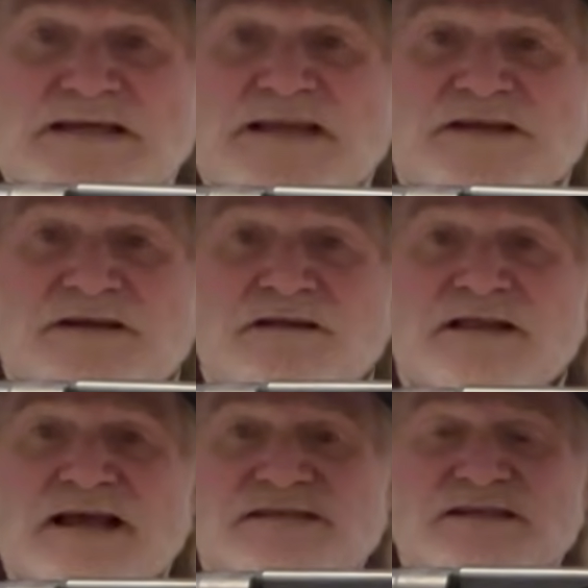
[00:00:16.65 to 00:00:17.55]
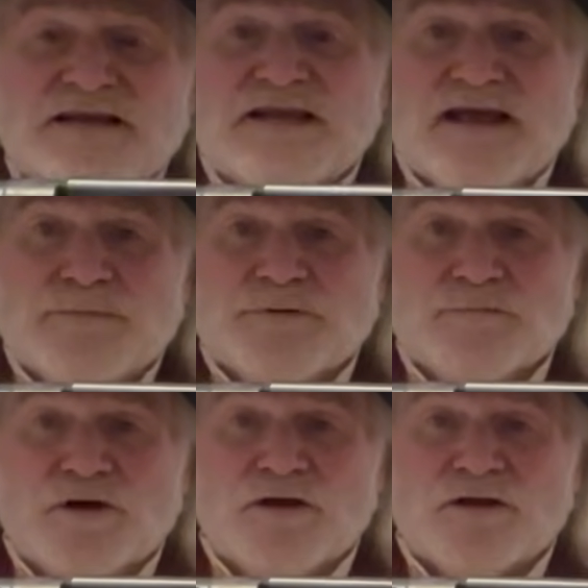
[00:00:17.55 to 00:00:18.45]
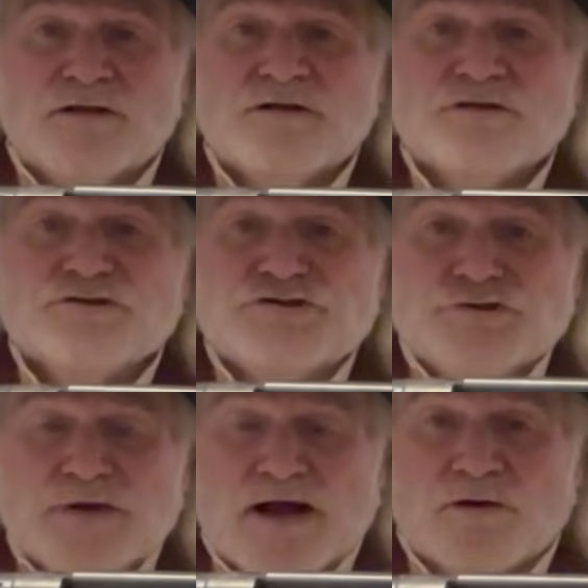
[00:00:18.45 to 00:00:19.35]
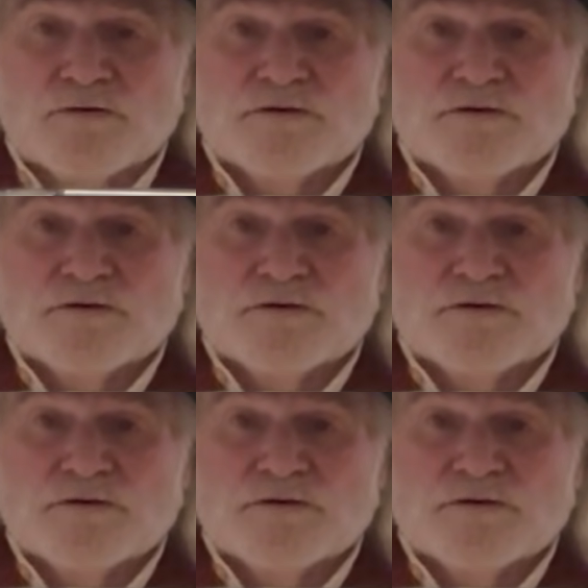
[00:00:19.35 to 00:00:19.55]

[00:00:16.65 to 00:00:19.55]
in a classic Cap and Ball shootout.